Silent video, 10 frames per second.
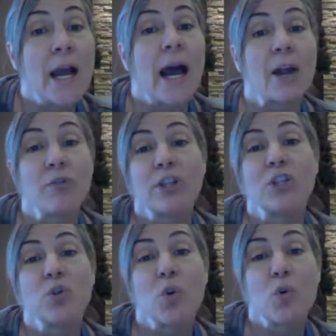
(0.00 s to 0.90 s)
I really
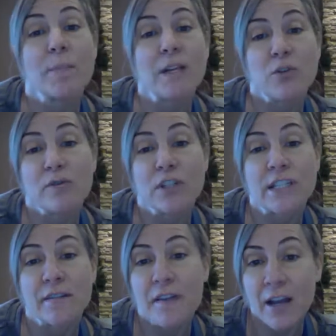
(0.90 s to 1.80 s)
do hope that you've
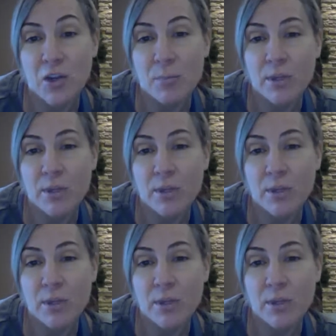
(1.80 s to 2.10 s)
received valuable